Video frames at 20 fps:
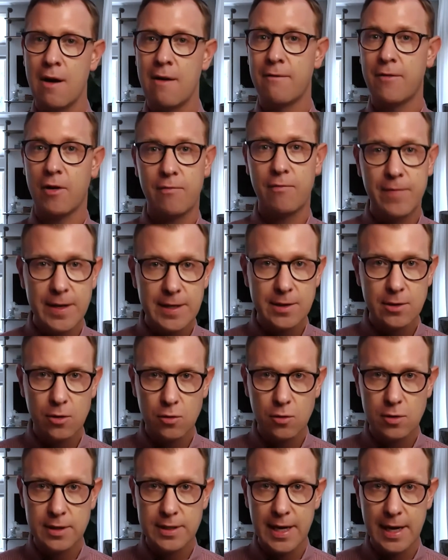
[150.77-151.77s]
for
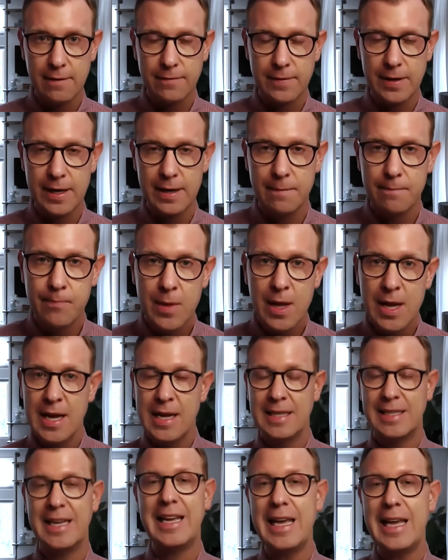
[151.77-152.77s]
physical safety
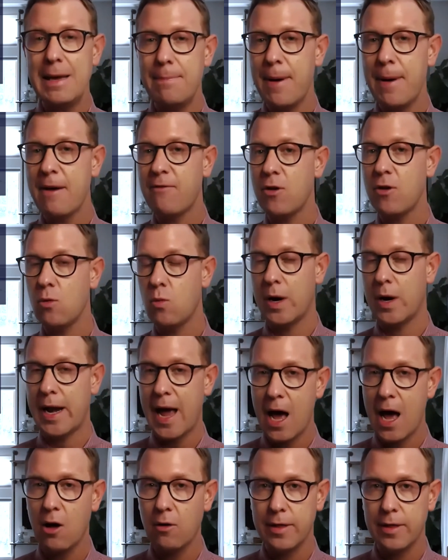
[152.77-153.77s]
to keep everyone
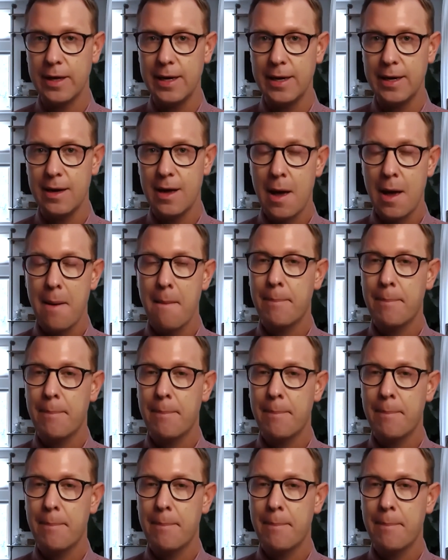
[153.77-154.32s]
healthy,